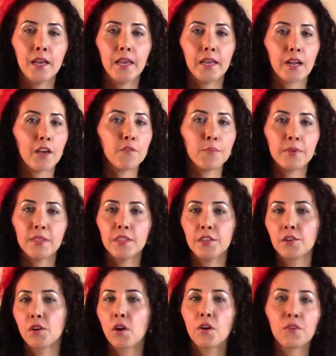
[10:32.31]
And I've been there,
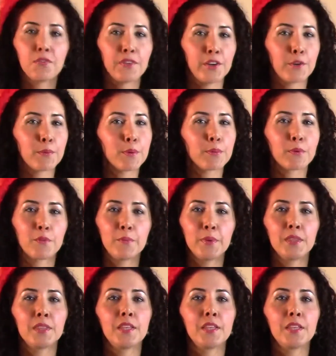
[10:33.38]
and all fire people have been